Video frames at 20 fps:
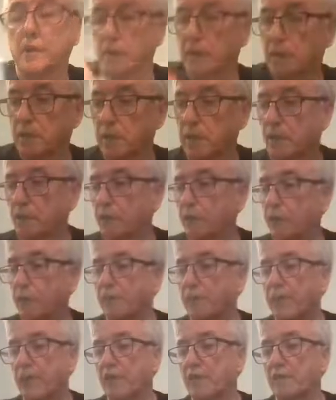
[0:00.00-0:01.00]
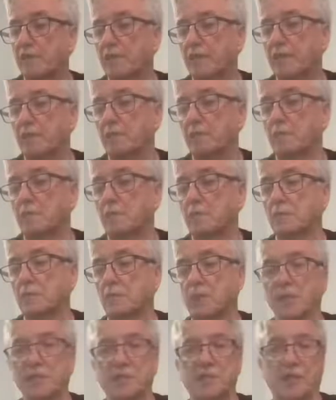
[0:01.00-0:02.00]
they'll look perfect
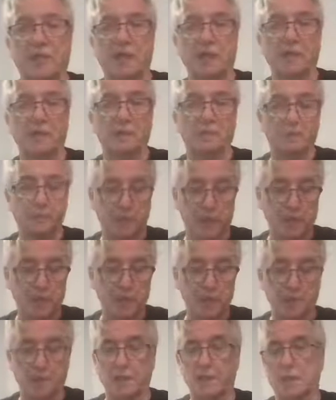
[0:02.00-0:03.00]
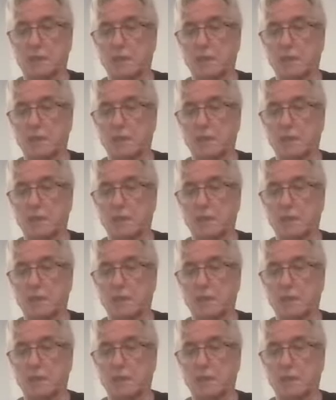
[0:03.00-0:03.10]
once I get them painted